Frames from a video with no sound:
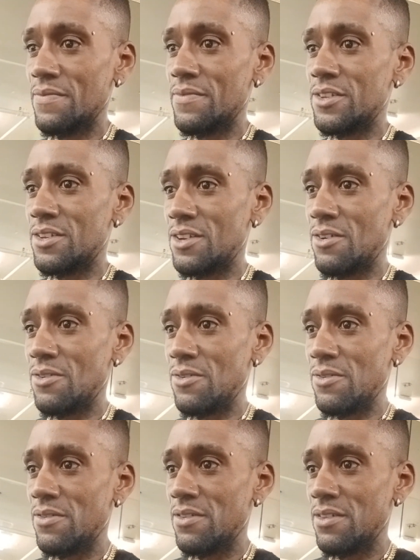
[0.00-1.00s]
You know,
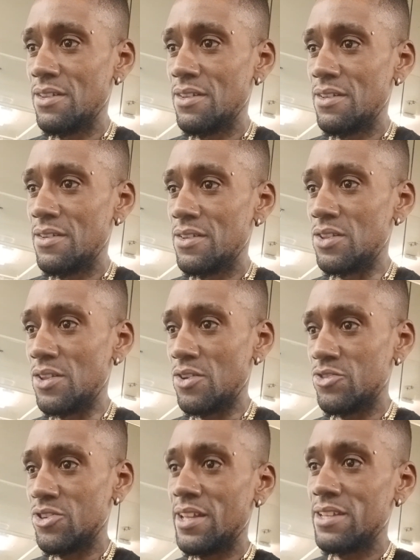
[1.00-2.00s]
you learned
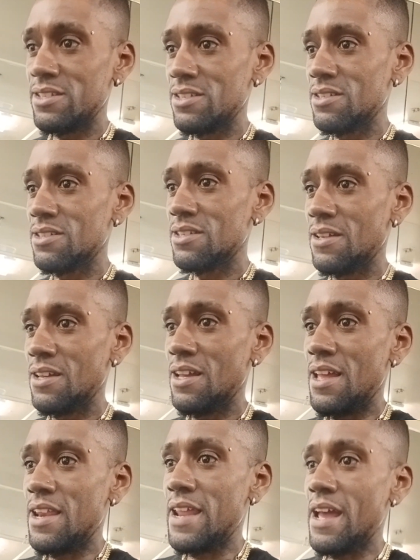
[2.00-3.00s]
your lessons.
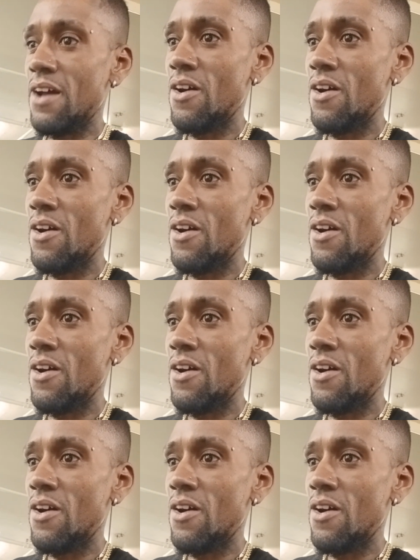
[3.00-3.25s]
Now,